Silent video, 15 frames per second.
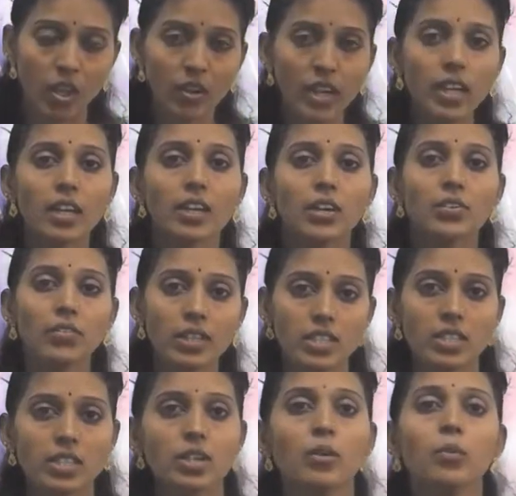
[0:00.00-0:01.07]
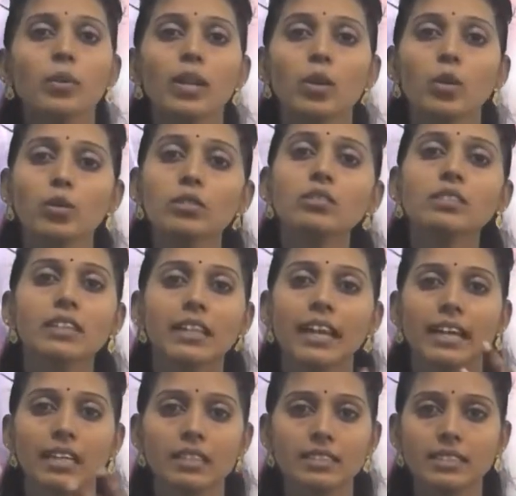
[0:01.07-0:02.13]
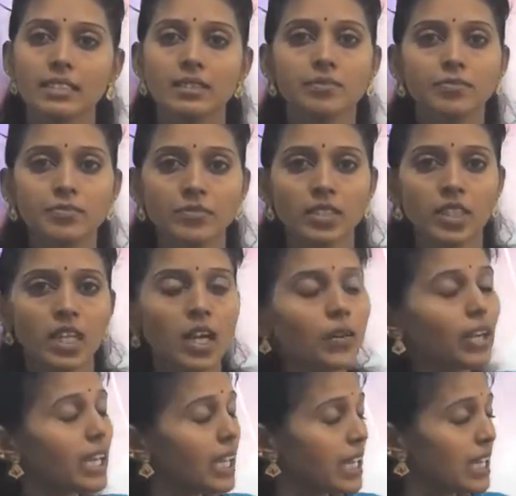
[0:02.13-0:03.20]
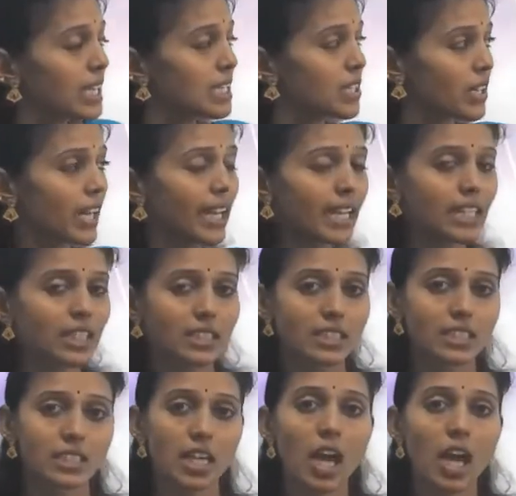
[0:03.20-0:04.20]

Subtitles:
Okay, first we'll go to triangles. Okay, triangles.